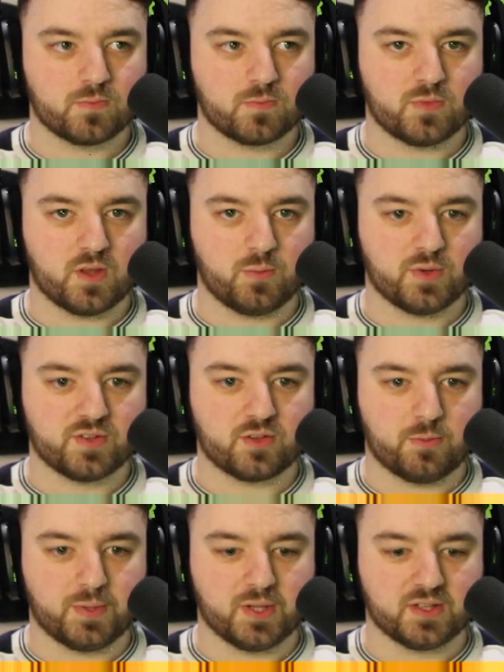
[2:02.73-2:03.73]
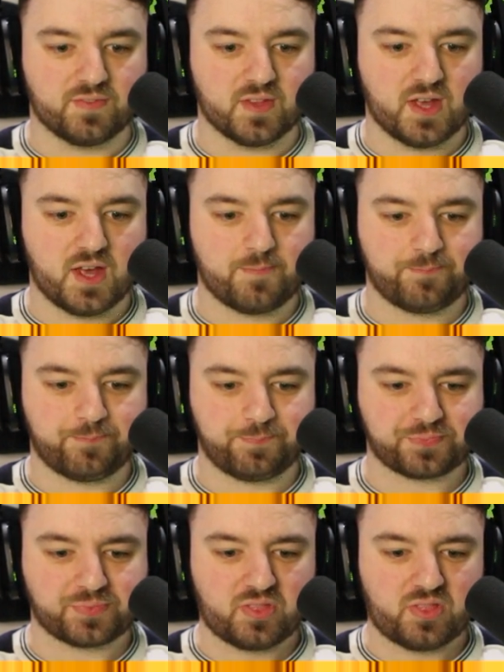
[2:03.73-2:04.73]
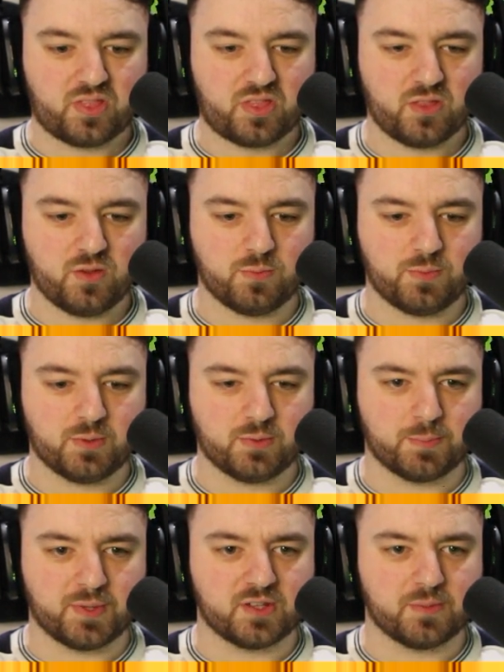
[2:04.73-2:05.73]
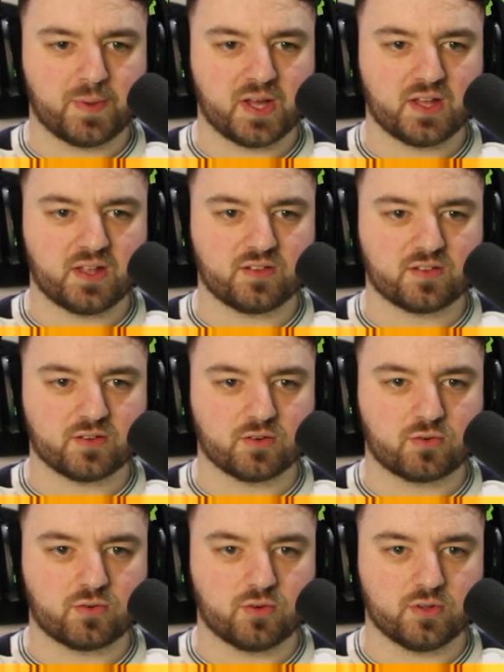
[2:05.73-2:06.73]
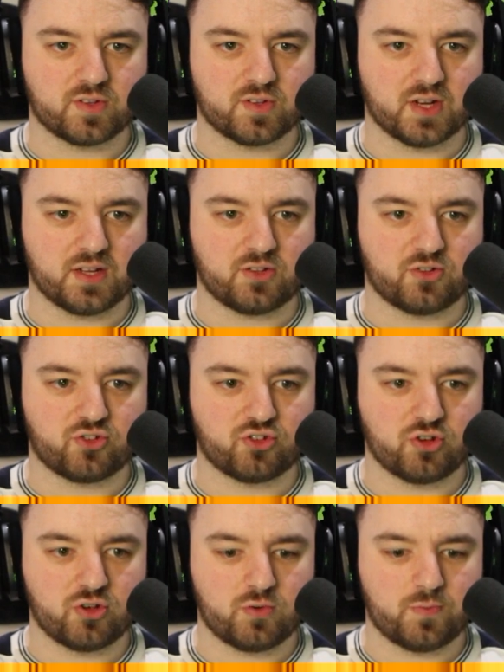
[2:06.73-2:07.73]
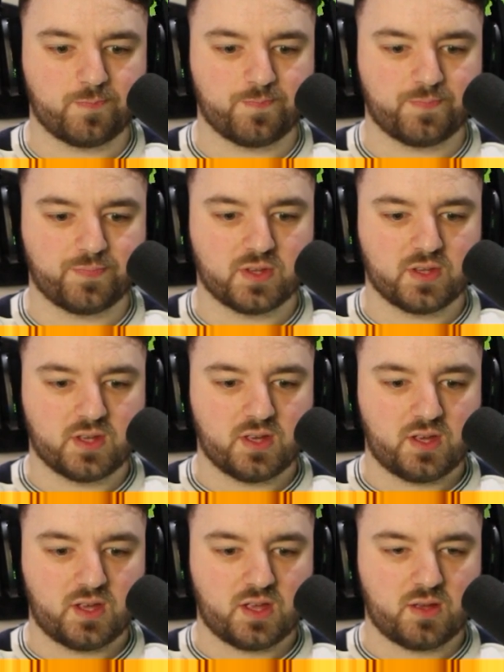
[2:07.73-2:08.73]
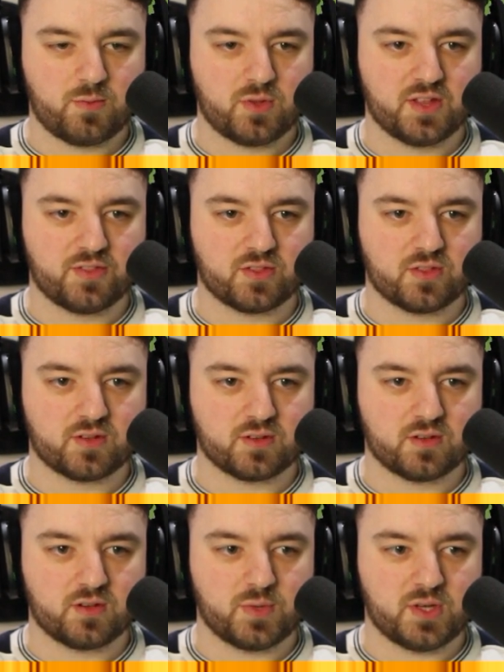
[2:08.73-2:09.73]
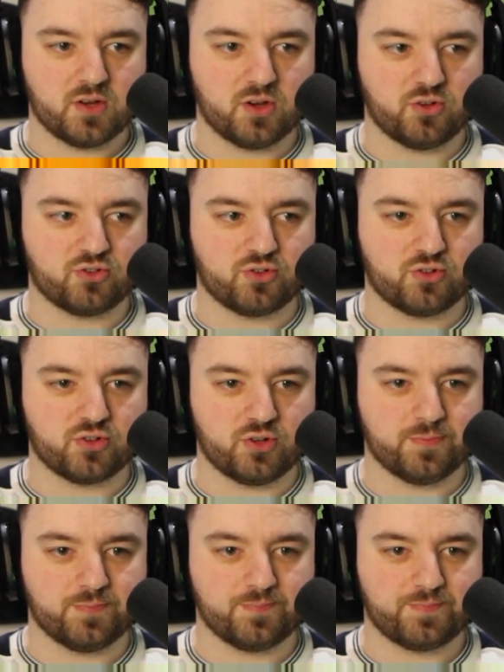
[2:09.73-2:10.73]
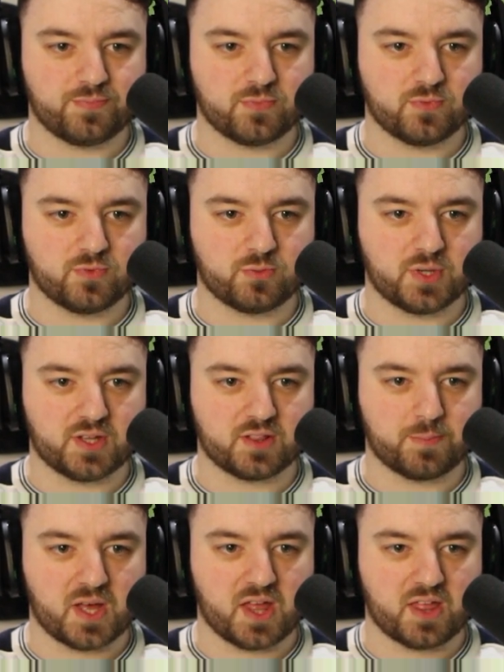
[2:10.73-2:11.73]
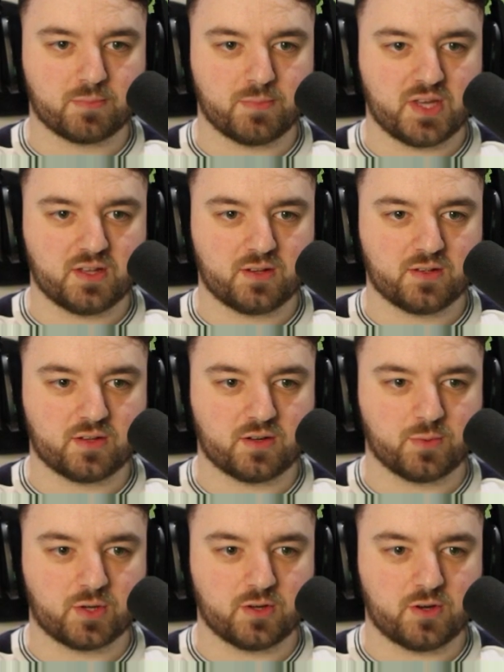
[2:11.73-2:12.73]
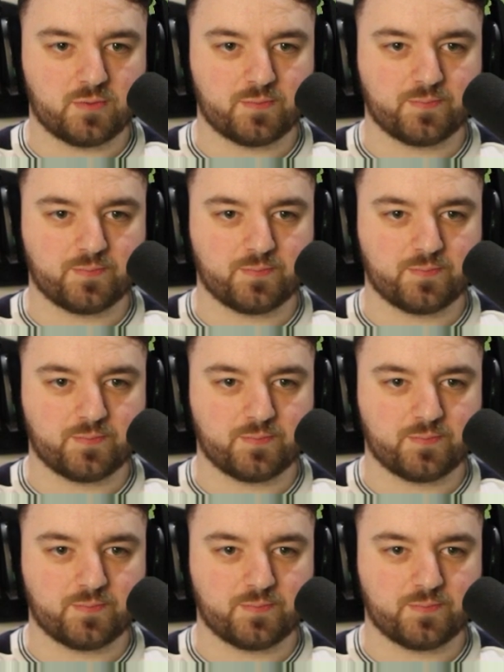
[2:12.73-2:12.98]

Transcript: Now whilst they're building that, we'll be able to build the paths across like so. And we'll get a wee house or two once we get the path made. There we go.